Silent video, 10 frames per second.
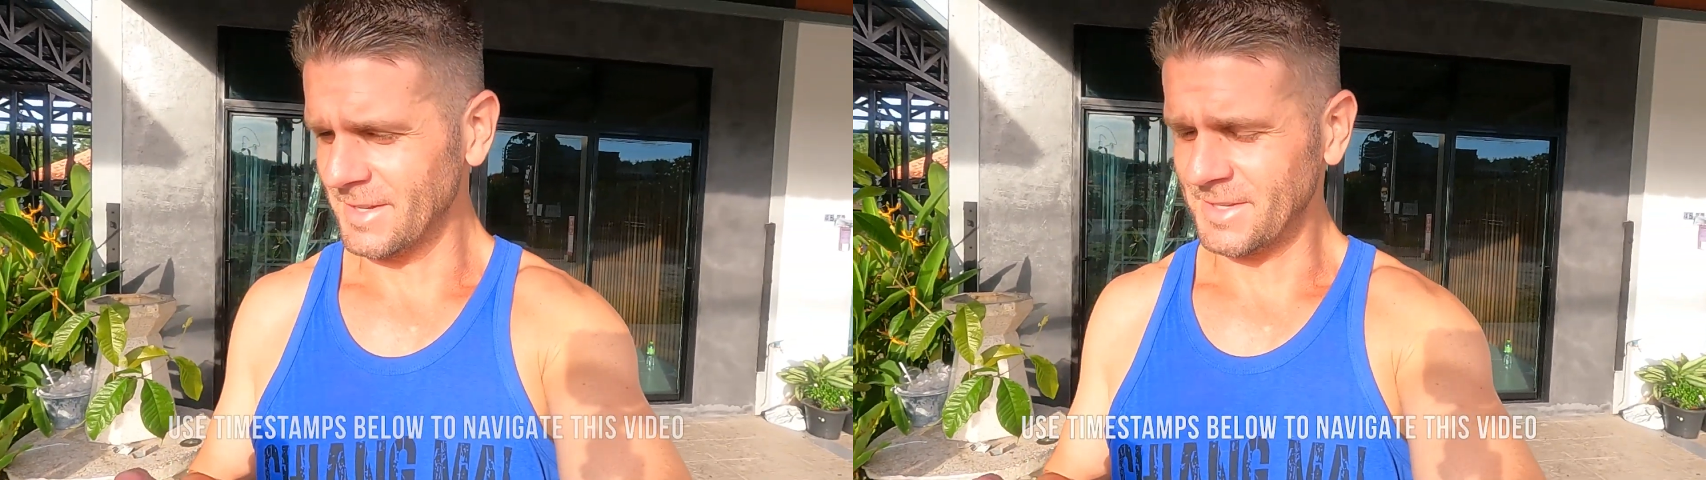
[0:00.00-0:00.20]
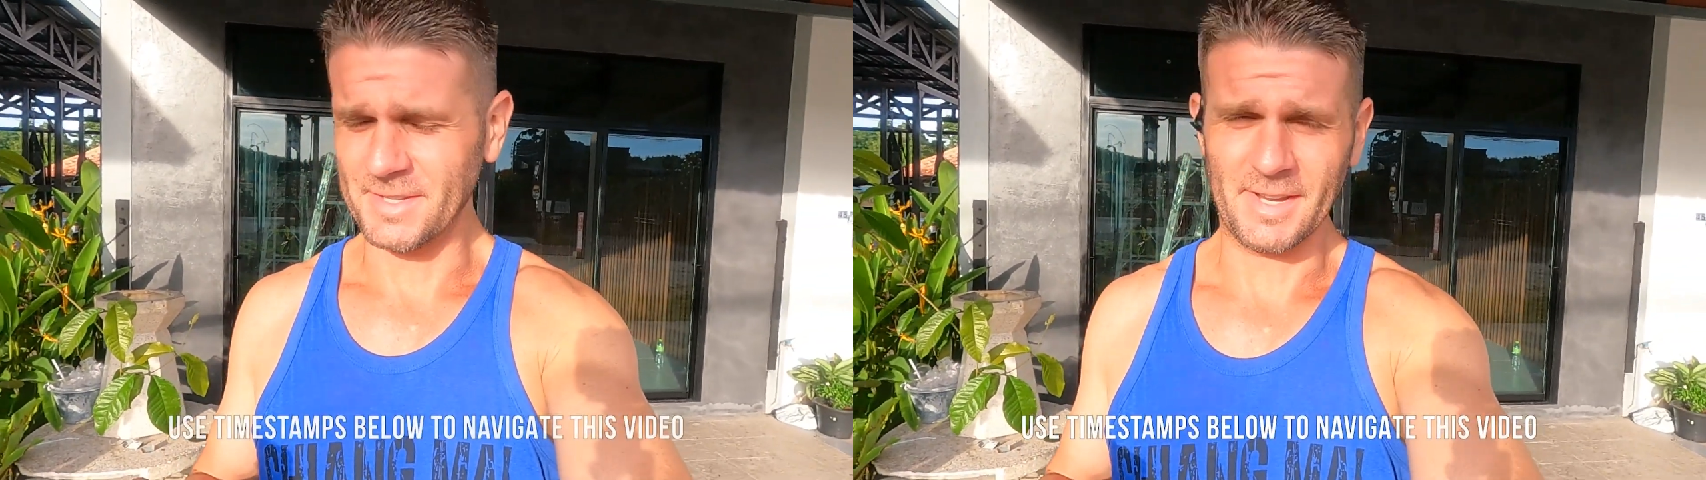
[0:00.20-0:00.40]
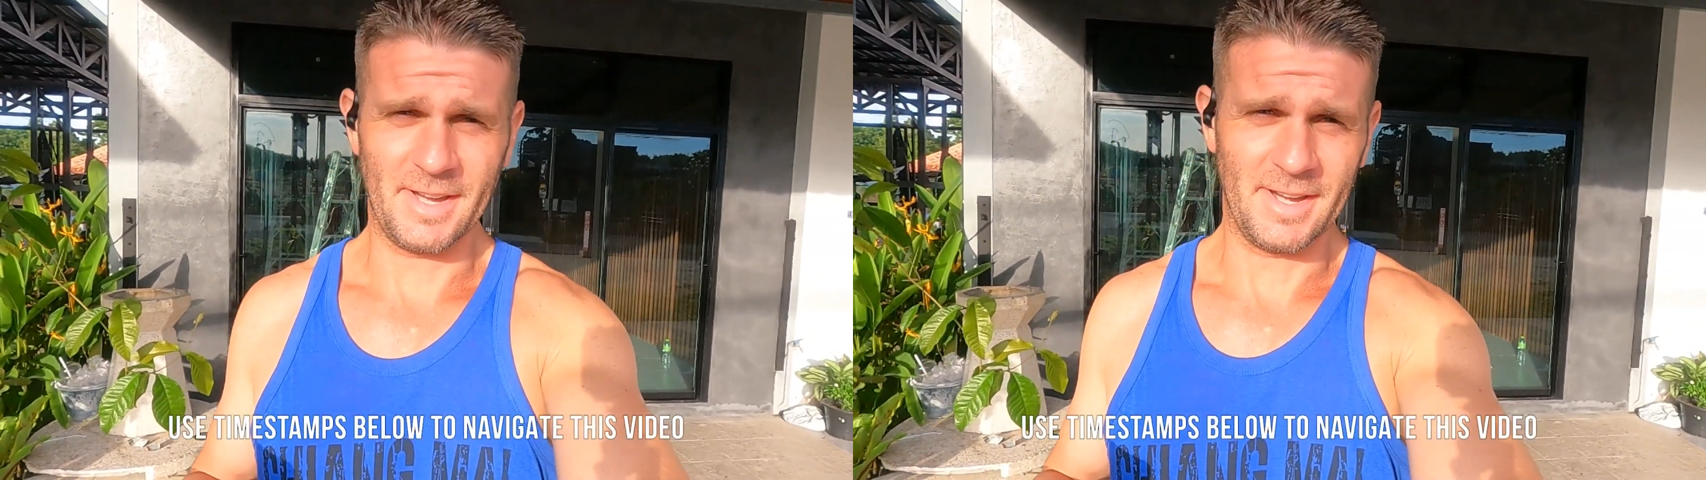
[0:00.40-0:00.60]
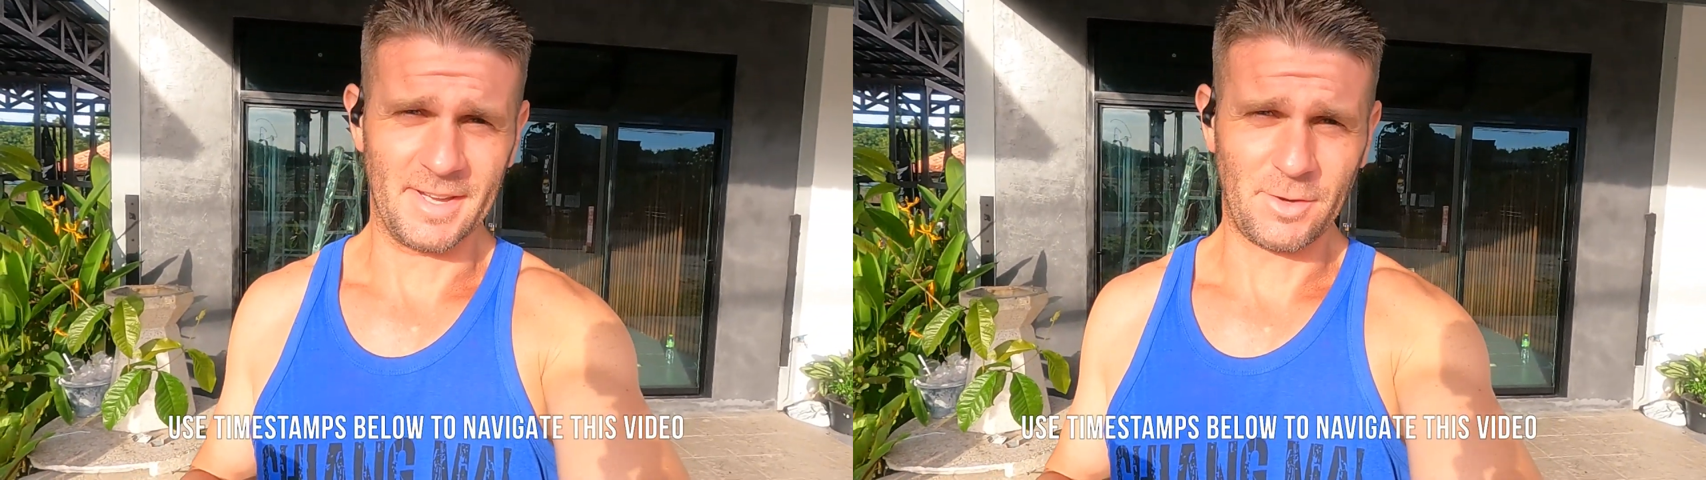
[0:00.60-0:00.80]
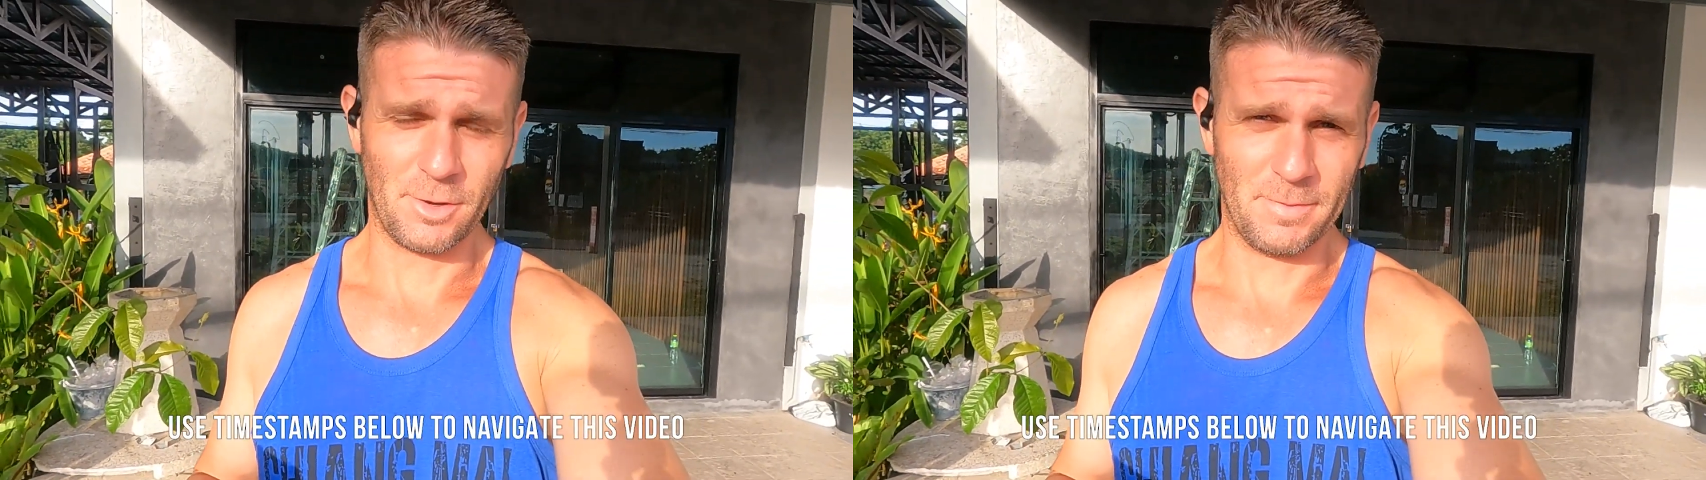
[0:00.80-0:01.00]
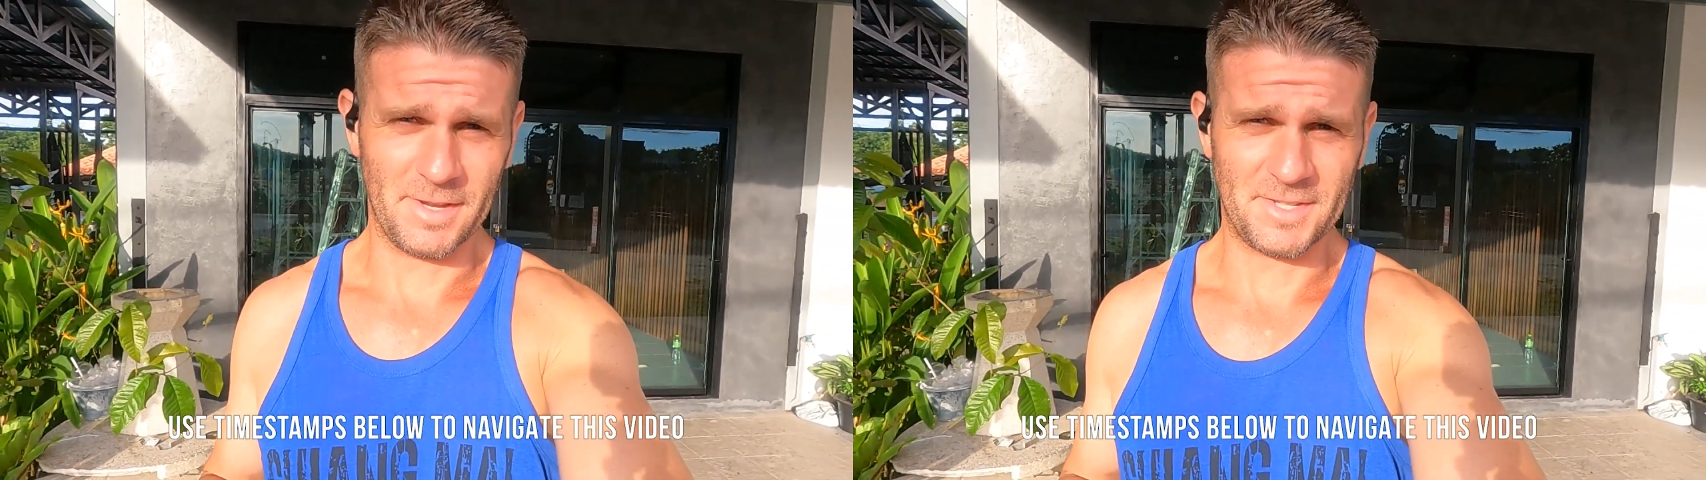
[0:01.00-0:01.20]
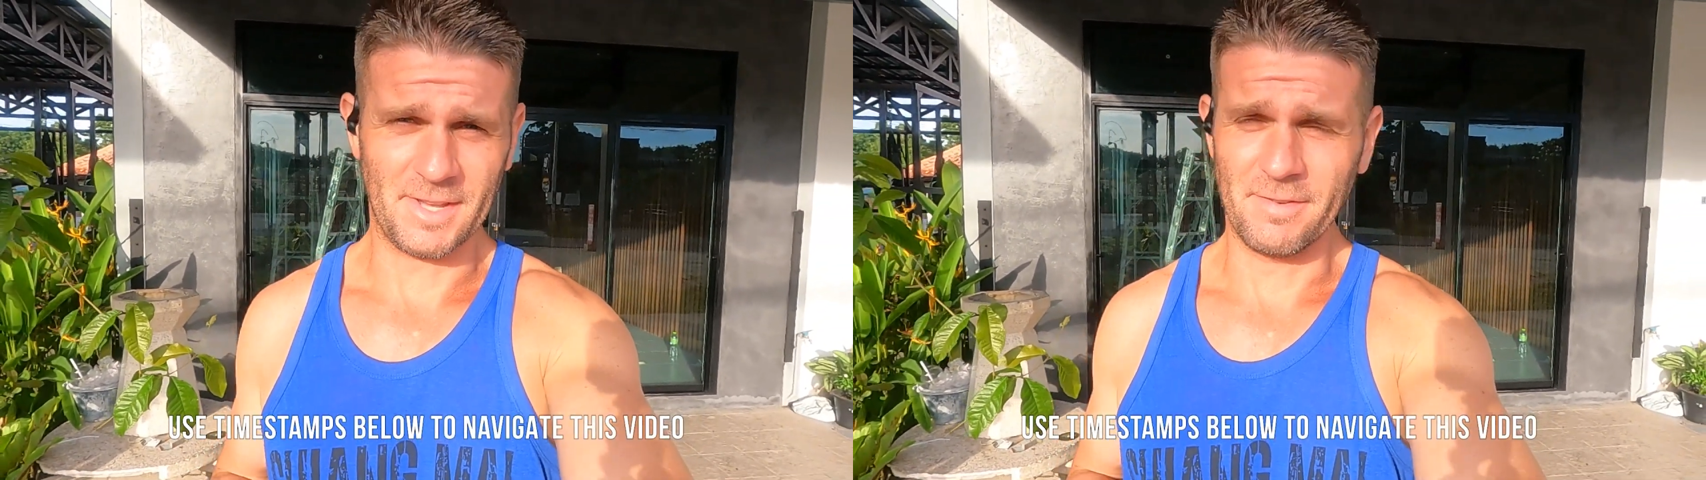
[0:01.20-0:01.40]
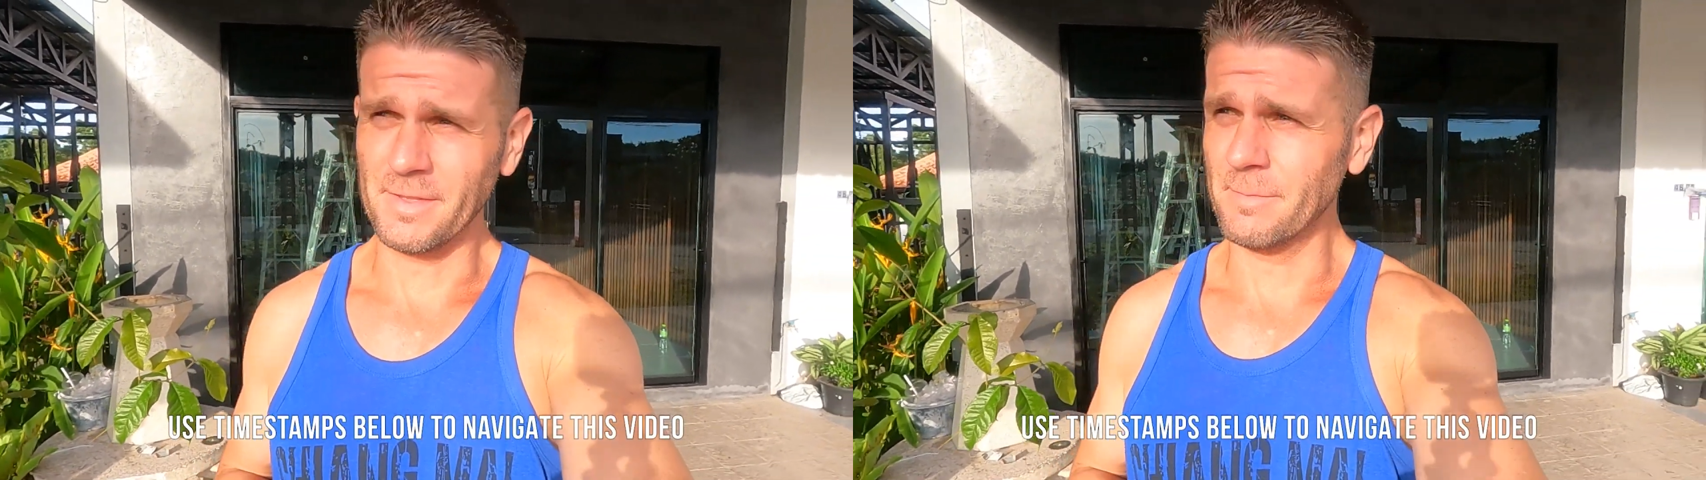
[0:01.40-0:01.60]
It's uh, quarter past
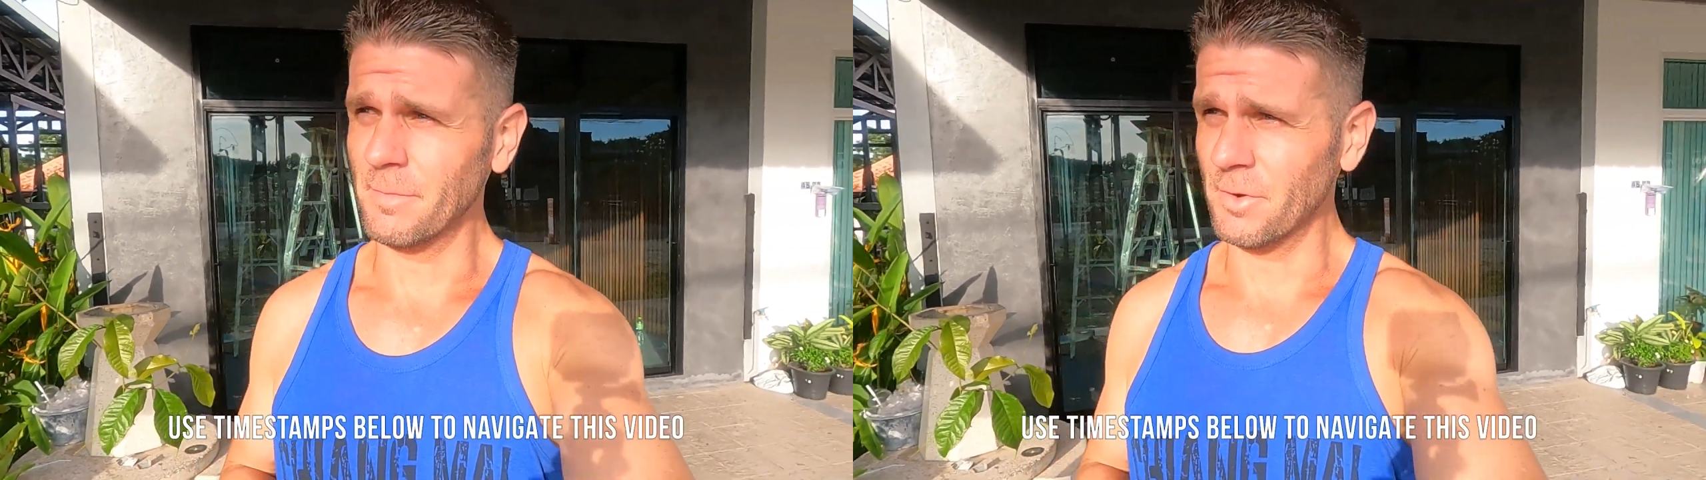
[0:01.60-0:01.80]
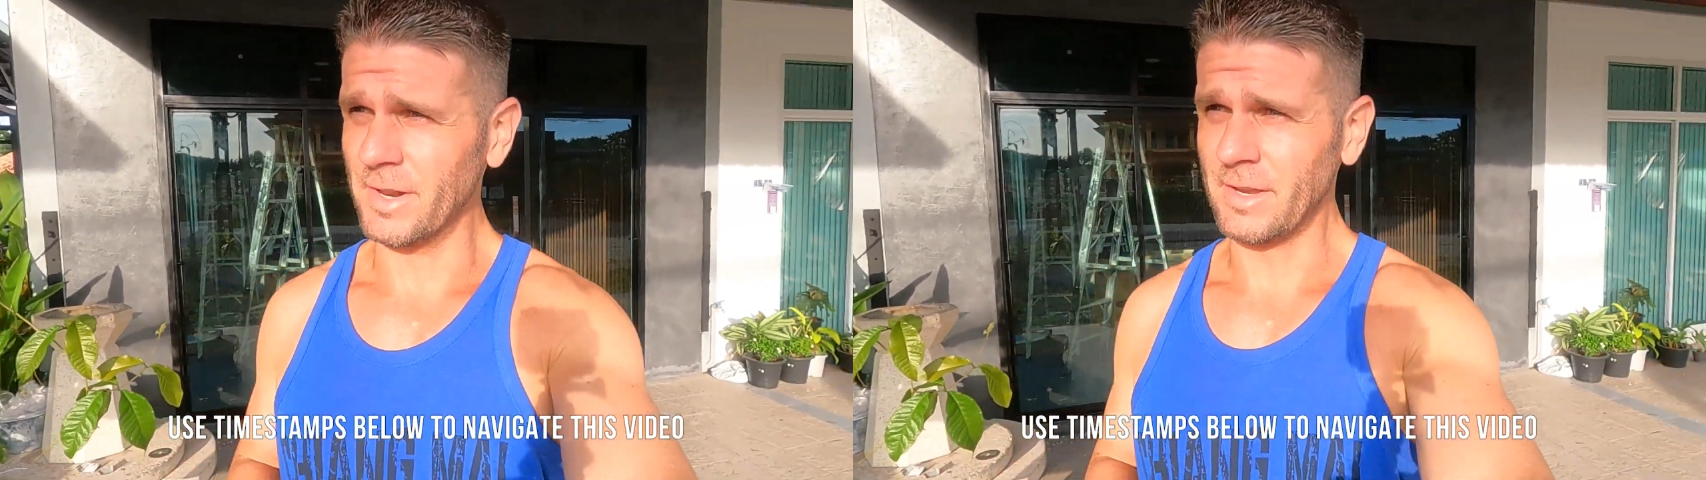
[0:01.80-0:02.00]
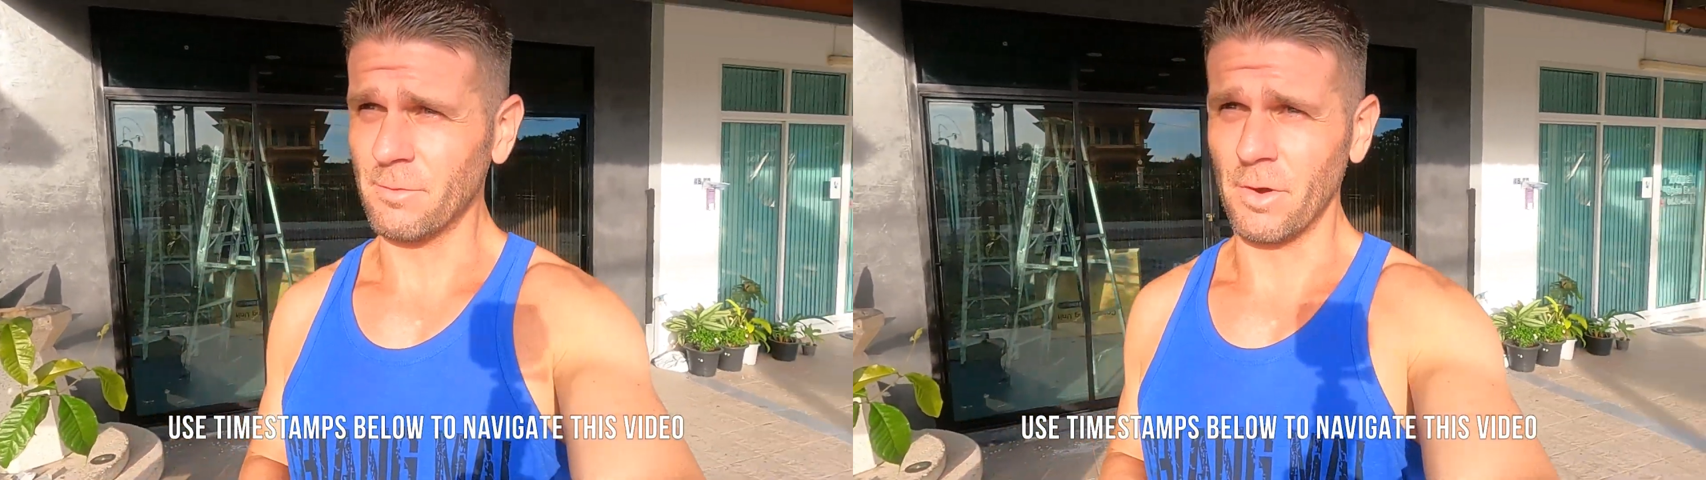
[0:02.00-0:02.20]
seven in the morning.